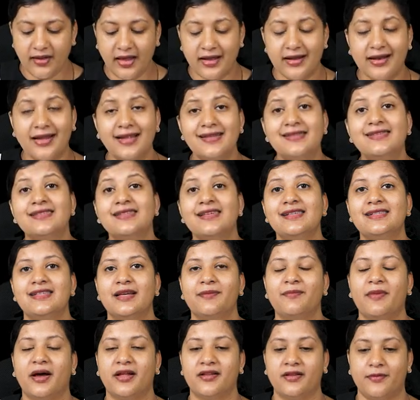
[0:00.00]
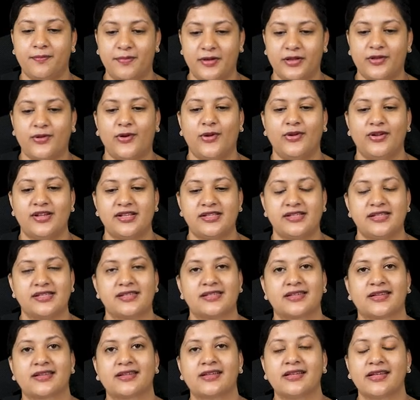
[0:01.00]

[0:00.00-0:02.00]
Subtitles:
Let's see some other pathologies.